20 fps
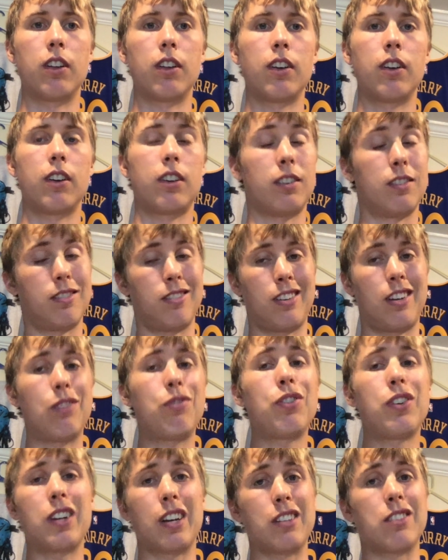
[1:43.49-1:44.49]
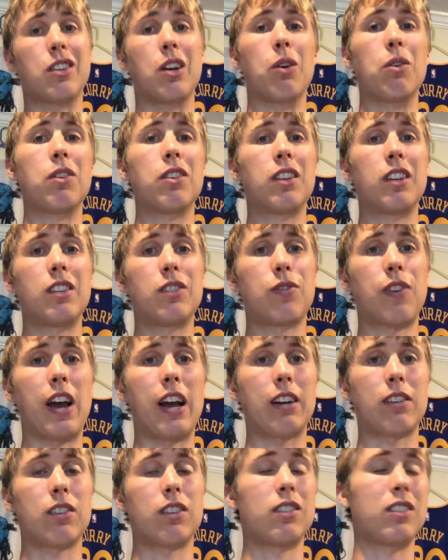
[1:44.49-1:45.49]
And if you guys go to these
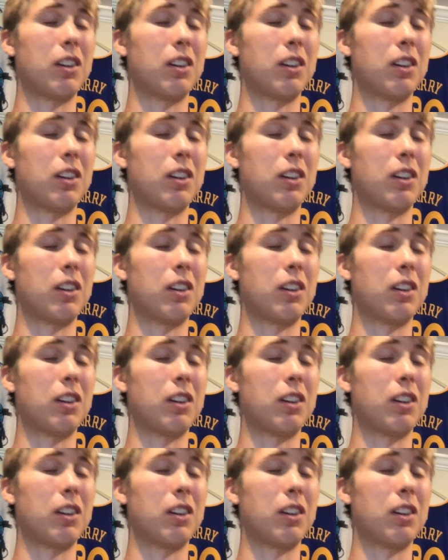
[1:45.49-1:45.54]
factories,